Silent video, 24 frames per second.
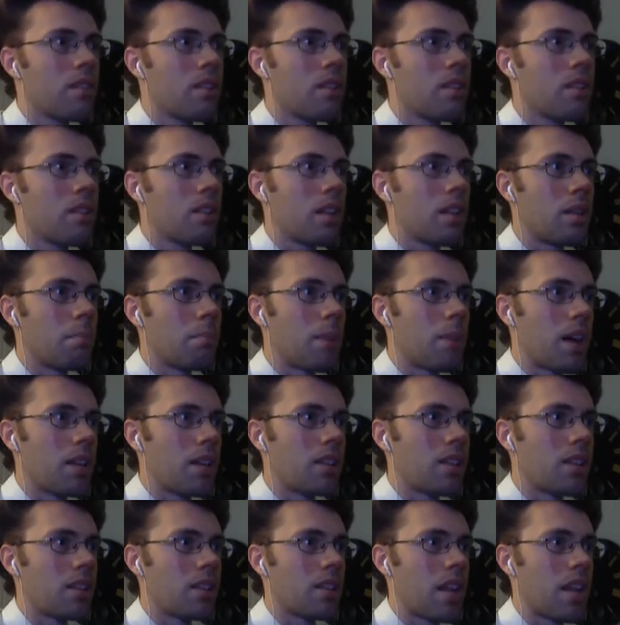let bad
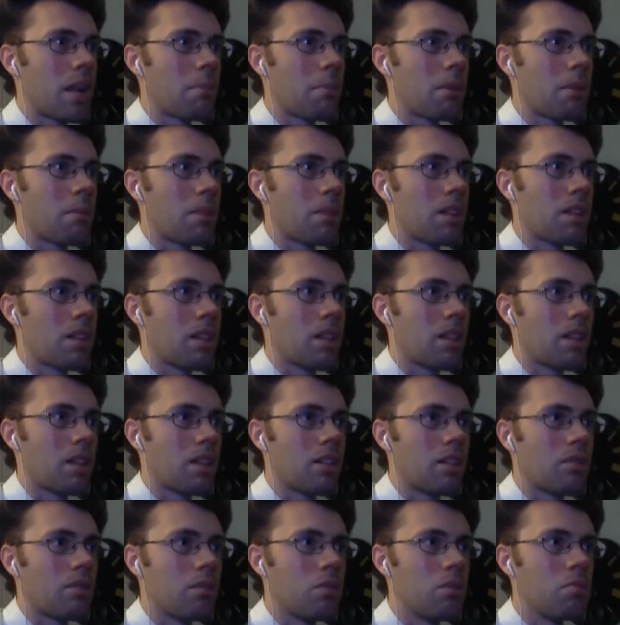things happen to me like...
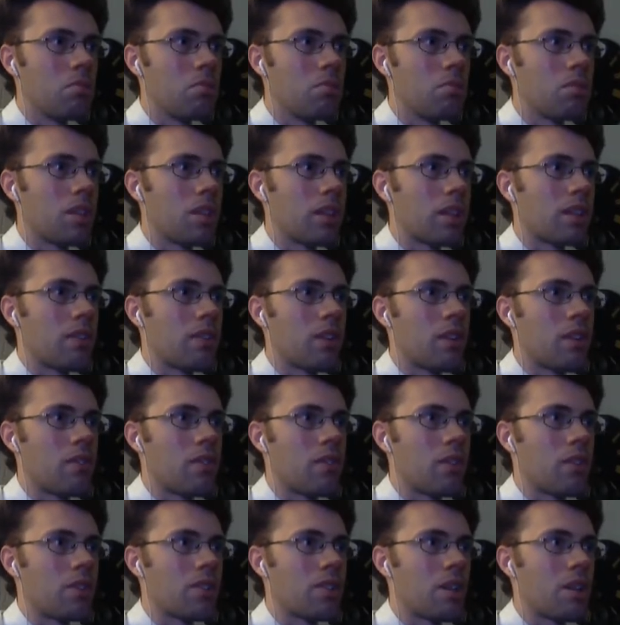Ooh, like the very
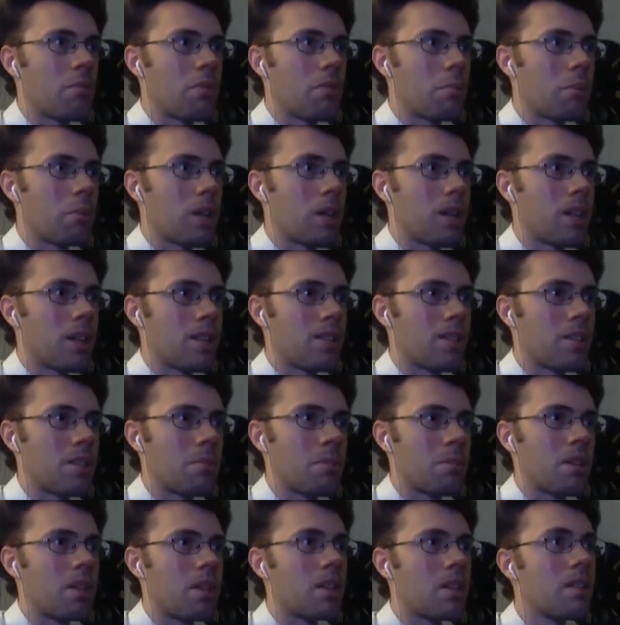first time we played
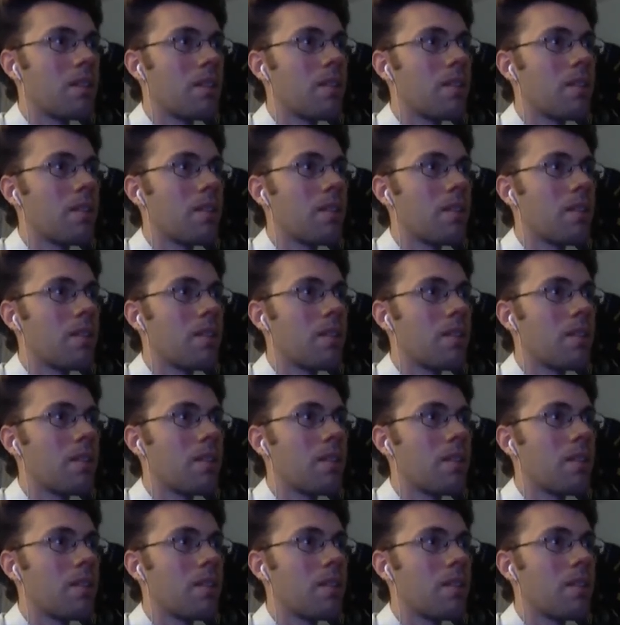SCP.